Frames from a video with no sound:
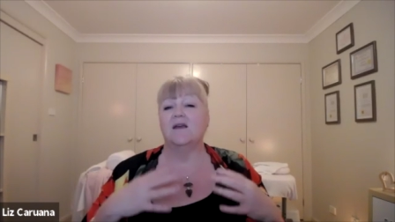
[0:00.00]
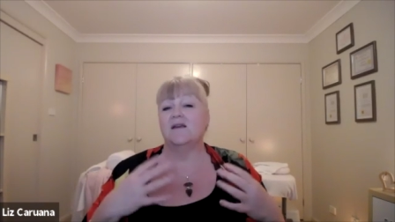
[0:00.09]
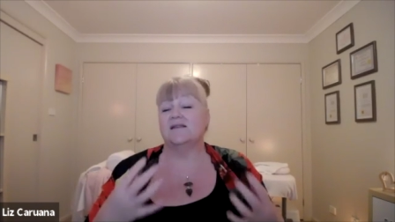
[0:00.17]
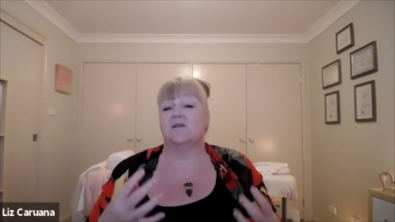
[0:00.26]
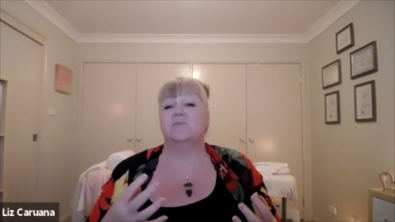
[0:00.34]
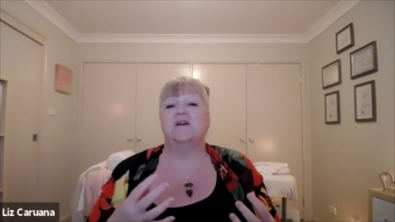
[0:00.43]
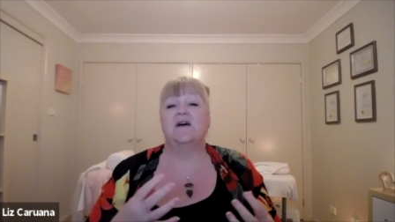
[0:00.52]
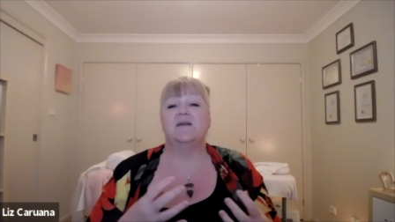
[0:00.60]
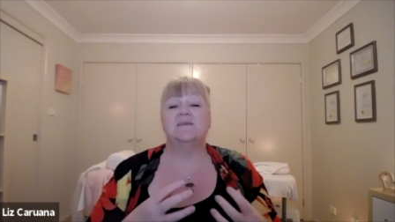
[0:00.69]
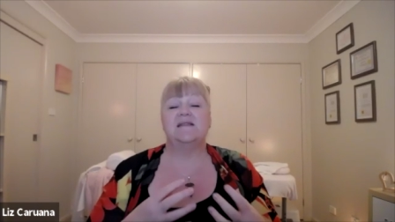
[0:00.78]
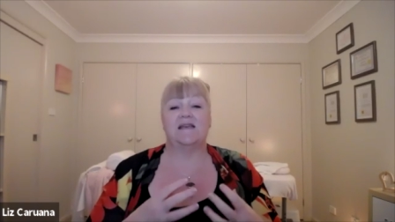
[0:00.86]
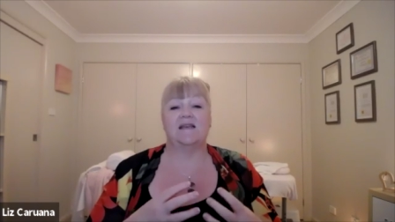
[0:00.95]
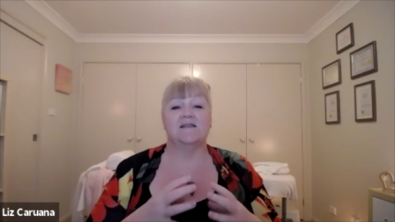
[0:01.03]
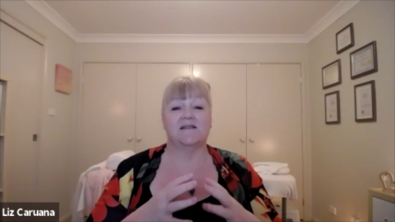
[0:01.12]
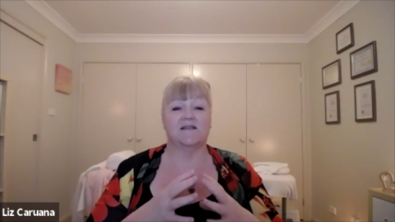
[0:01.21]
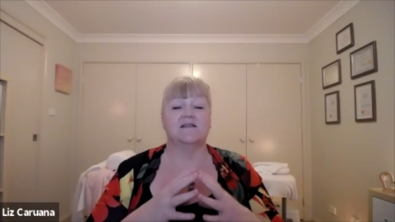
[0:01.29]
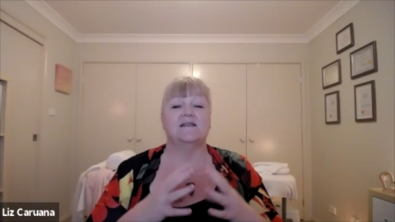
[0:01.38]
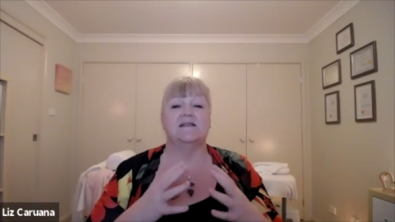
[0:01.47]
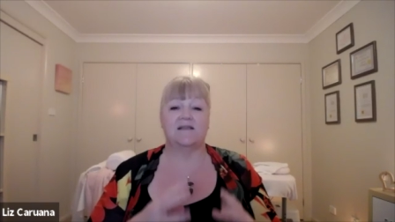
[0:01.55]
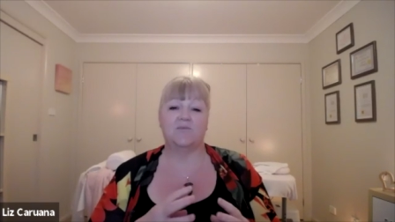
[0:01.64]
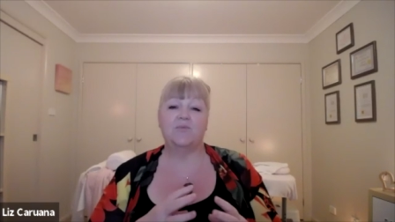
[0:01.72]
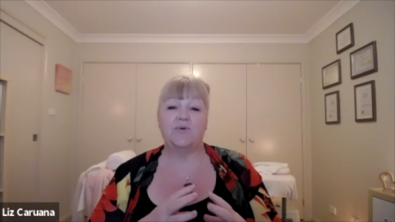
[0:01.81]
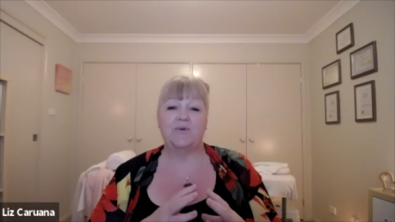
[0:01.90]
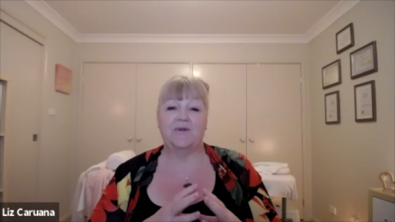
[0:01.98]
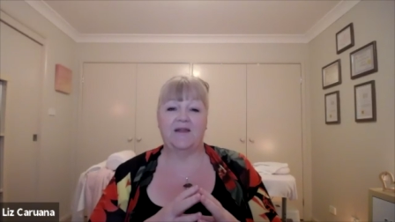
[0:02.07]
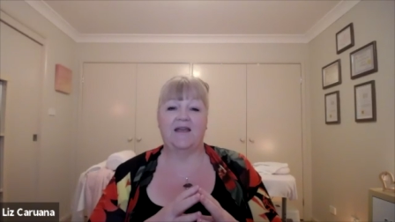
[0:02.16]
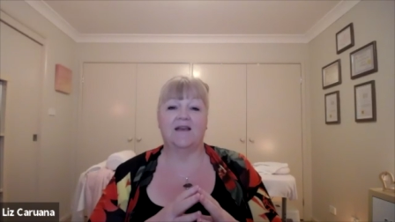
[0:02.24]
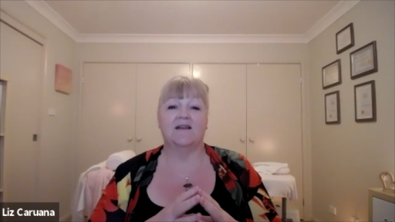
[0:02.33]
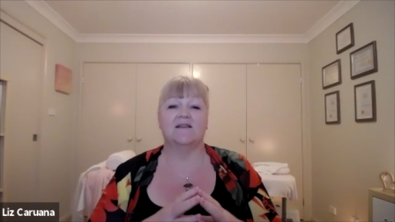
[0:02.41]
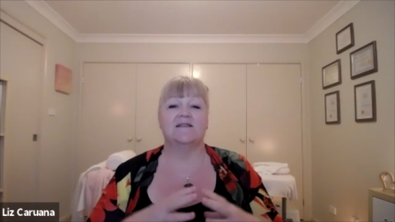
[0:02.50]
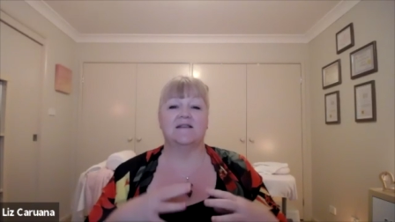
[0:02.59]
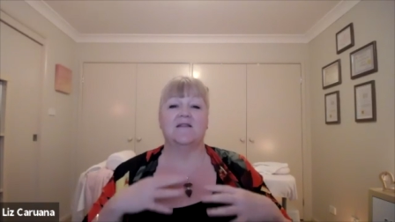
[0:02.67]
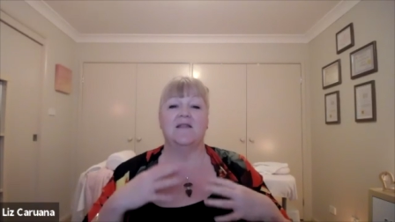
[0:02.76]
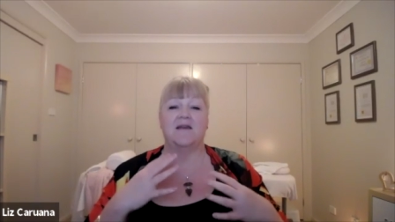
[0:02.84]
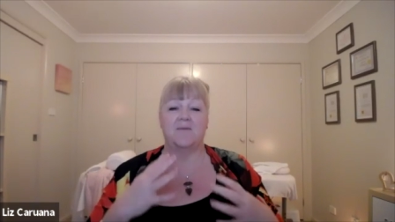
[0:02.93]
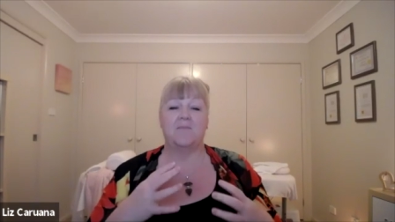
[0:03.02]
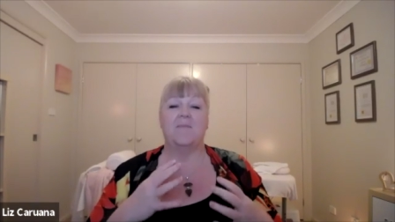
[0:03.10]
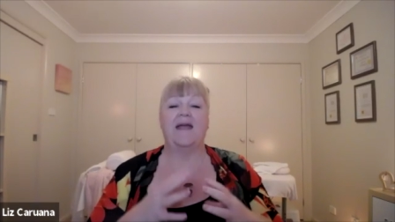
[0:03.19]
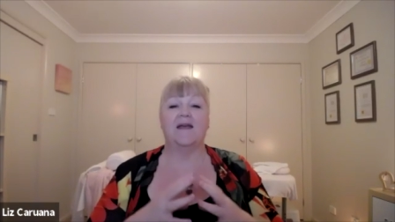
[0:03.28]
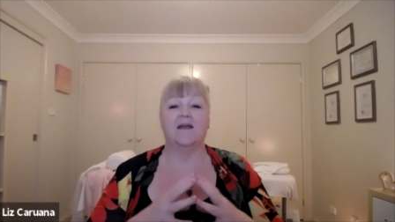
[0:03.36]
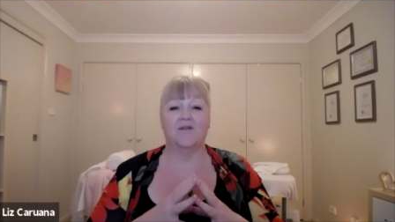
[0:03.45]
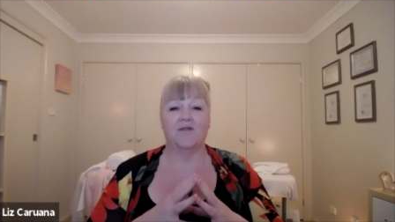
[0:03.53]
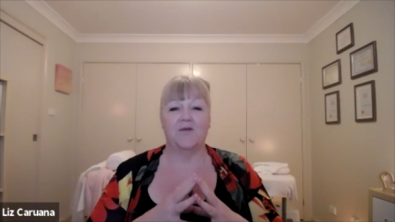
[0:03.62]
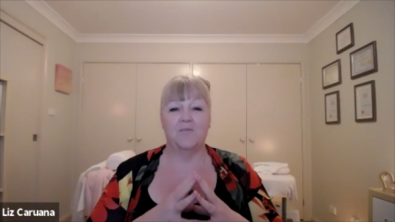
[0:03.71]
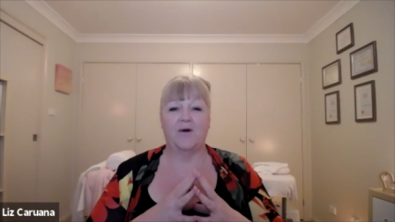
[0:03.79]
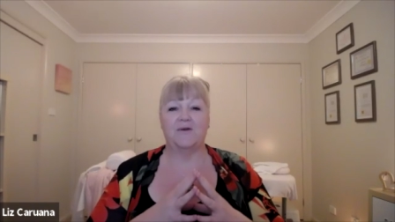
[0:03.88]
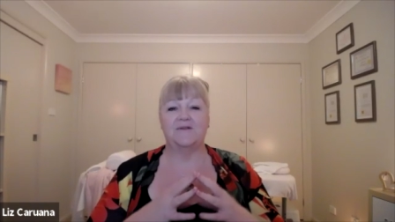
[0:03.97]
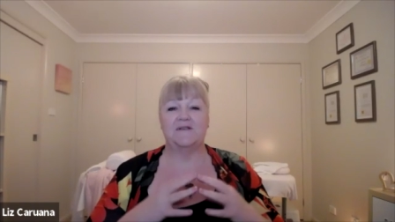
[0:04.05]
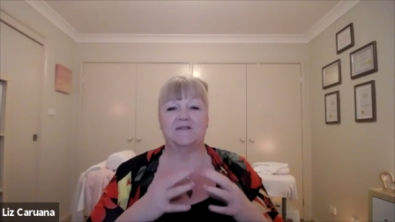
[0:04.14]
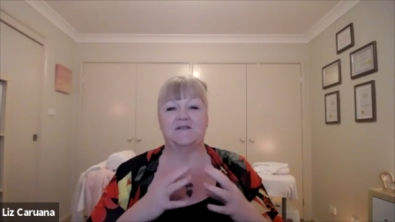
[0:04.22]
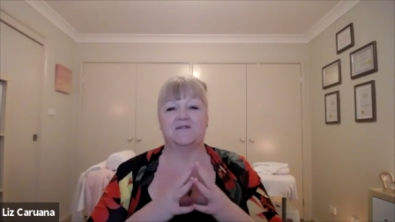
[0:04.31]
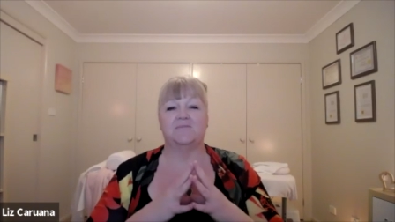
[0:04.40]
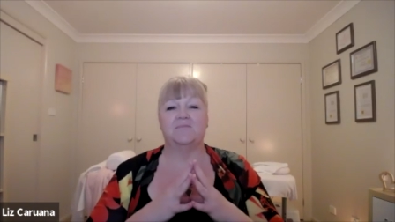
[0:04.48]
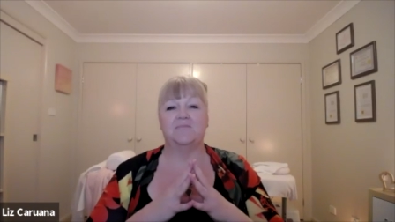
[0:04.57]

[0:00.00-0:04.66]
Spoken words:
Sometimes it's the simple things that make the most